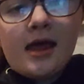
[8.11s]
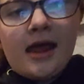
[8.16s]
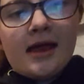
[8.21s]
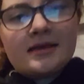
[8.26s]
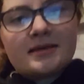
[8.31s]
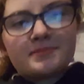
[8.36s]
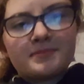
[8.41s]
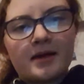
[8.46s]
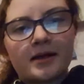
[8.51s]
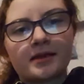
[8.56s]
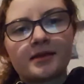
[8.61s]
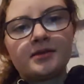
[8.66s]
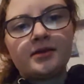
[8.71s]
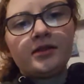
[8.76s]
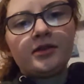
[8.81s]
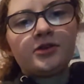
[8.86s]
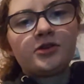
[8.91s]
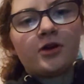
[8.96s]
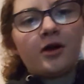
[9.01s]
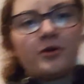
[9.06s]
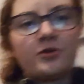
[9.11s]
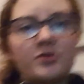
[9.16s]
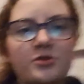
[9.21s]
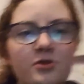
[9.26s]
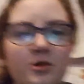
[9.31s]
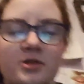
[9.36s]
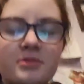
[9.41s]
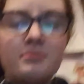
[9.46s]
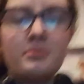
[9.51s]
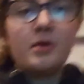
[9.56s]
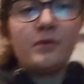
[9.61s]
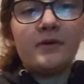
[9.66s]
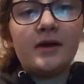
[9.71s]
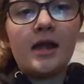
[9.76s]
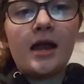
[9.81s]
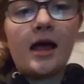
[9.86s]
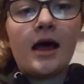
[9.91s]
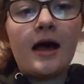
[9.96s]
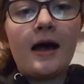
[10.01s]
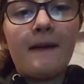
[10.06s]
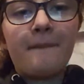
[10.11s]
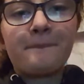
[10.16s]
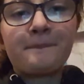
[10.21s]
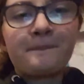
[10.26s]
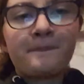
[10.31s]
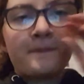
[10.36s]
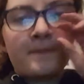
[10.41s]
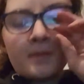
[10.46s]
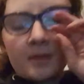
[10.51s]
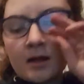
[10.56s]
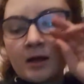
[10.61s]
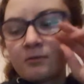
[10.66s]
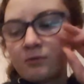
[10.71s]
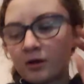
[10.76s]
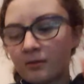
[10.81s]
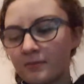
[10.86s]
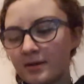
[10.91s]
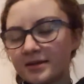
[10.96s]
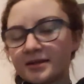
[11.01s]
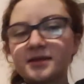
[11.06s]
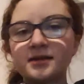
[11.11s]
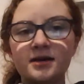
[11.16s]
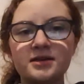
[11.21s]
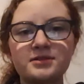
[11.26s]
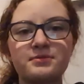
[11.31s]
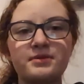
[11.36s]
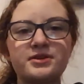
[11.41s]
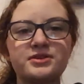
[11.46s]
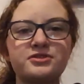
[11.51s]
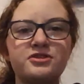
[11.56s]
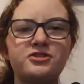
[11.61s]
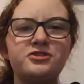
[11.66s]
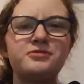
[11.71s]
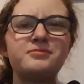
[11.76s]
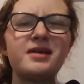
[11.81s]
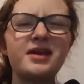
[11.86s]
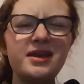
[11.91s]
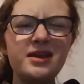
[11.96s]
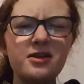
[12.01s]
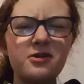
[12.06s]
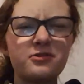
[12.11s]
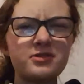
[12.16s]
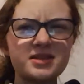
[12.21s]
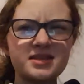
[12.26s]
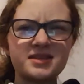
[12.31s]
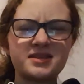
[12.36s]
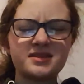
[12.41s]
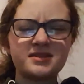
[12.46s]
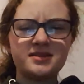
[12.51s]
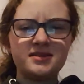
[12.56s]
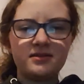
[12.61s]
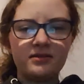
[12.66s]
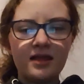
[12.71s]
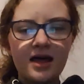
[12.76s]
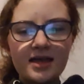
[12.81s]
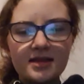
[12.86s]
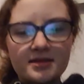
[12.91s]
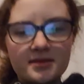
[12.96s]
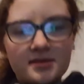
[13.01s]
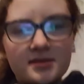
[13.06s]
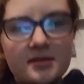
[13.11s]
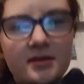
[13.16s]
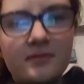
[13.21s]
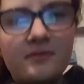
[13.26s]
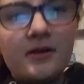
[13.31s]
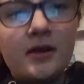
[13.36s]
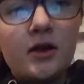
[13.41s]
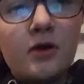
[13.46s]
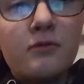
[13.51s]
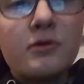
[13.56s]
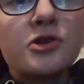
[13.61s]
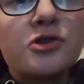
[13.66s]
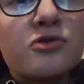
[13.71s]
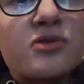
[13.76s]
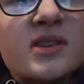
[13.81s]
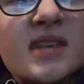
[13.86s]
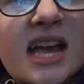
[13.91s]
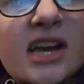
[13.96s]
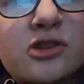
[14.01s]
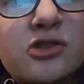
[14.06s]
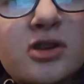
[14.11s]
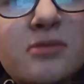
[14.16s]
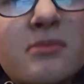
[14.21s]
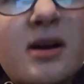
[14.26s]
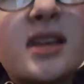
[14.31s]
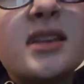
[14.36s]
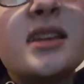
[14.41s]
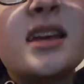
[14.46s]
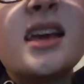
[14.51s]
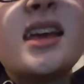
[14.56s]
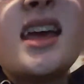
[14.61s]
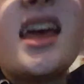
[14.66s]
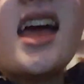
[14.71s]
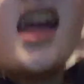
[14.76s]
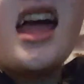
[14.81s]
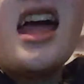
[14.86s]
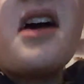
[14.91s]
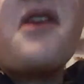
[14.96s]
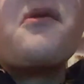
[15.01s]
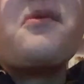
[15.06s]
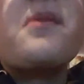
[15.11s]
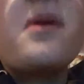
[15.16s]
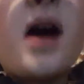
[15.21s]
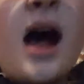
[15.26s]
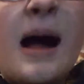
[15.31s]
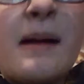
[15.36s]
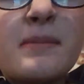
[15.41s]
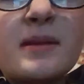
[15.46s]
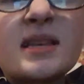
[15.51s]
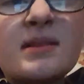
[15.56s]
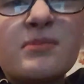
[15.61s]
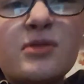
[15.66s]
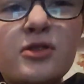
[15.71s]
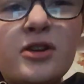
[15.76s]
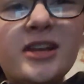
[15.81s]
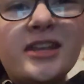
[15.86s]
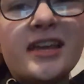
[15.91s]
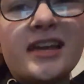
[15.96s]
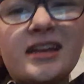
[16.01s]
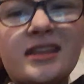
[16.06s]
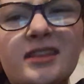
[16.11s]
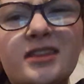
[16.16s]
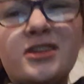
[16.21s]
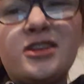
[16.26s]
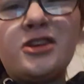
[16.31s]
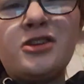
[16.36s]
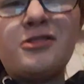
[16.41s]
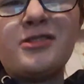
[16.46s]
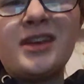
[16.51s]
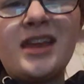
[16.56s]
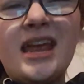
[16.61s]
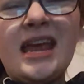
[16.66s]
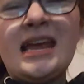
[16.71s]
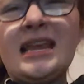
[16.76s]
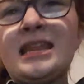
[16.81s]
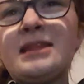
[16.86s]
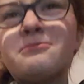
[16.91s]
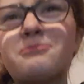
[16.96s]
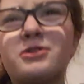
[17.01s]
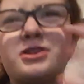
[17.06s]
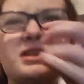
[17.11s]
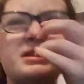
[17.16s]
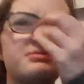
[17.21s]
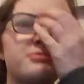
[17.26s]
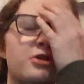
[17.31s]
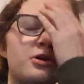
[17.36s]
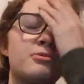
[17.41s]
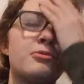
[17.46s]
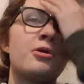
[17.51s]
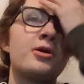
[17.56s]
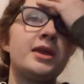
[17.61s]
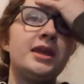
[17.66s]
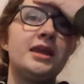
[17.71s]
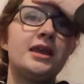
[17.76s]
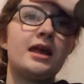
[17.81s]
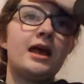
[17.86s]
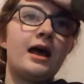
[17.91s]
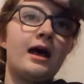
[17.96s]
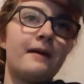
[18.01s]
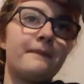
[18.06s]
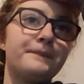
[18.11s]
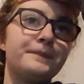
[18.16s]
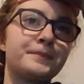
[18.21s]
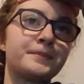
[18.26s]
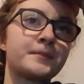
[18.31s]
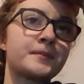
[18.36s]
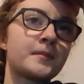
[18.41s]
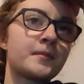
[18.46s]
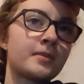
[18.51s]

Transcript: It's plugged into the charge, so it's moving. Um, welcome back to the house. So you may notice the last video, which was actually Monday, because um, I'm doing like two today and then one tomorrow morning, um,